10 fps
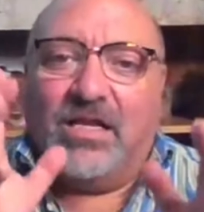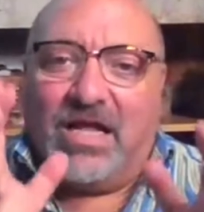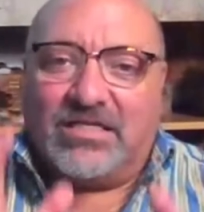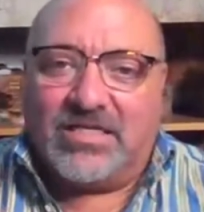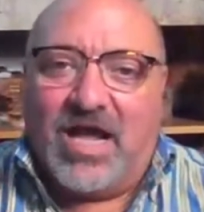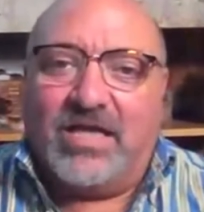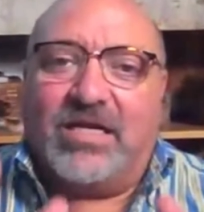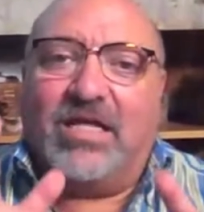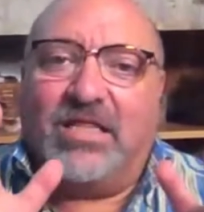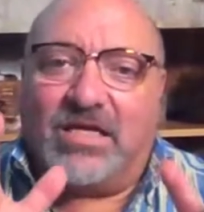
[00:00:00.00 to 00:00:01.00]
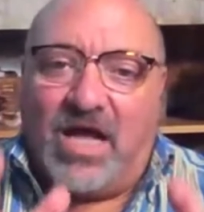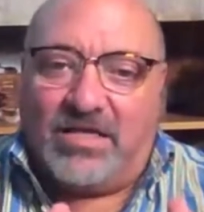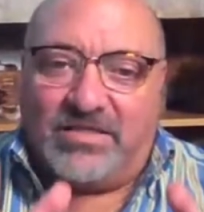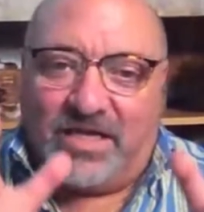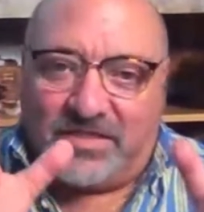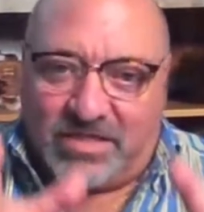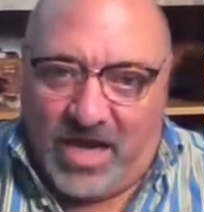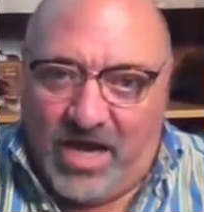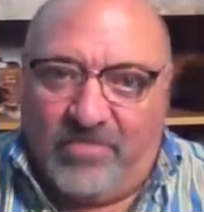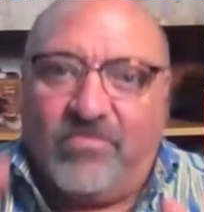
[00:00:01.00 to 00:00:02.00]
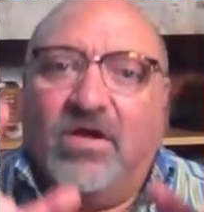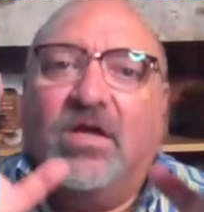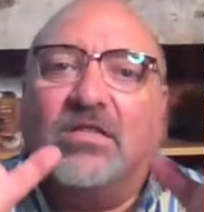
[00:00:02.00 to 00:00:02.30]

last night in the context of